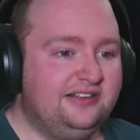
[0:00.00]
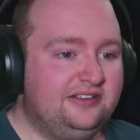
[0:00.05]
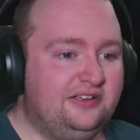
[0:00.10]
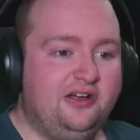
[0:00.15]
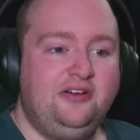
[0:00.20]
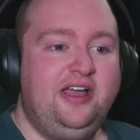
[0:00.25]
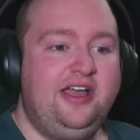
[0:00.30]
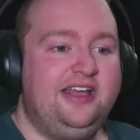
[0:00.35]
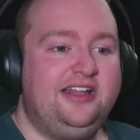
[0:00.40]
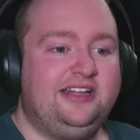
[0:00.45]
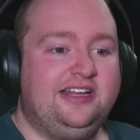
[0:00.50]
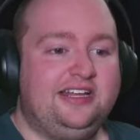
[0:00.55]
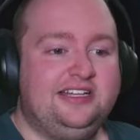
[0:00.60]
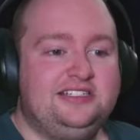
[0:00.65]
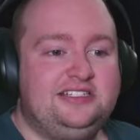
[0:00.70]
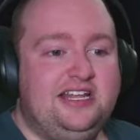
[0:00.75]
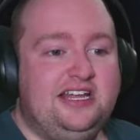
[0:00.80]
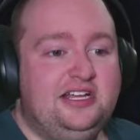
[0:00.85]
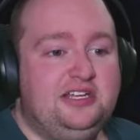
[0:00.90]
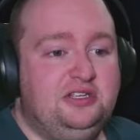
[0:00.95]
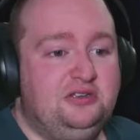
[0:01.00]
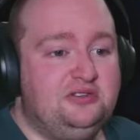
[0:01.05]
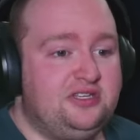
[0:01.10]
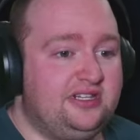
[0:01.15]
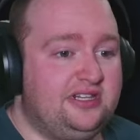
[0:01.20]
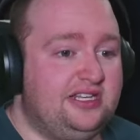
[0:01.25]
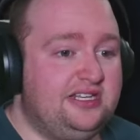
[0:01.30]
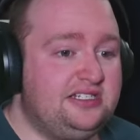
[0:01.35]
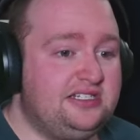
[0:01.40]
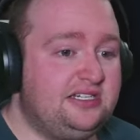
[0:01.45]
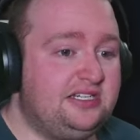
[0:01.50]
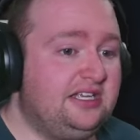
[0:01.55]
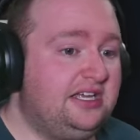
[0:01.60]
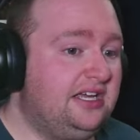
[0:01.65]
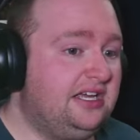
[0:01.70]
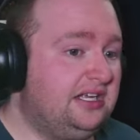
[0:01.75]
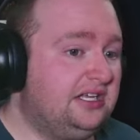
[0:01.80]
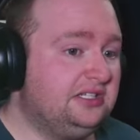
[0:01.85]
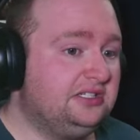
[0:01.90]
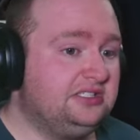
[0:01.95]
Go ahead and start using this
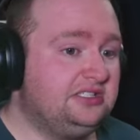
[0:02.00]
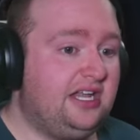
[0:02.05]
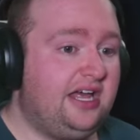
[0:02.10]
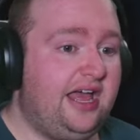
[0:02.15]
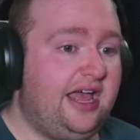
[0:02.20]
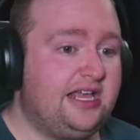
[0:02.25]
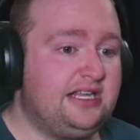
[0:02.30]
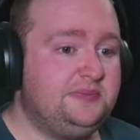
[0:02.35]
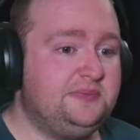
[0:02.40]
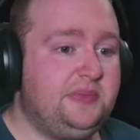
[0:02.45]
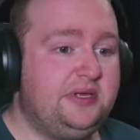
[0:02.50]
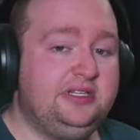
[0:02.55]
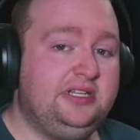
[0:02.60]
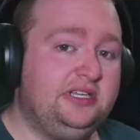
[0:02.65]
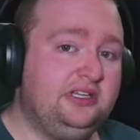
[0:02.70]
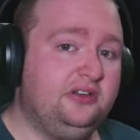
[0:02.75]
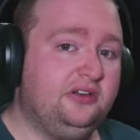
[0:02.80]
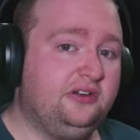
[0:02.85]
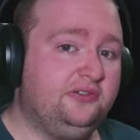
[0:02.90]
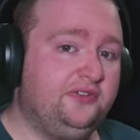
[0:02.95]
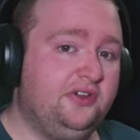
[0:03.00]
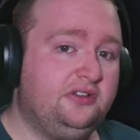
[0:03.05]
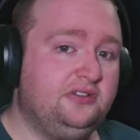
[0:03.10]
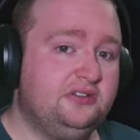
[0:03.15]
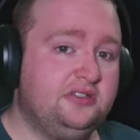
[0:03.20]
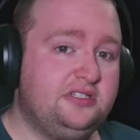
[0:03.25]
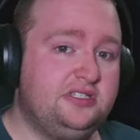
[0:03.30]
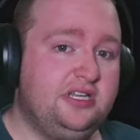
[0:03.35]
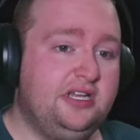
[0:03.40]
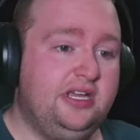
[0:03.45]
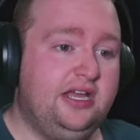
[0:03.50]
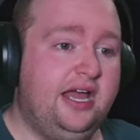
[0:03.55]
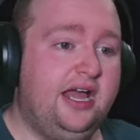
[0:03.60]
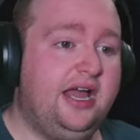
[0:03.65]
to start expanding your vaults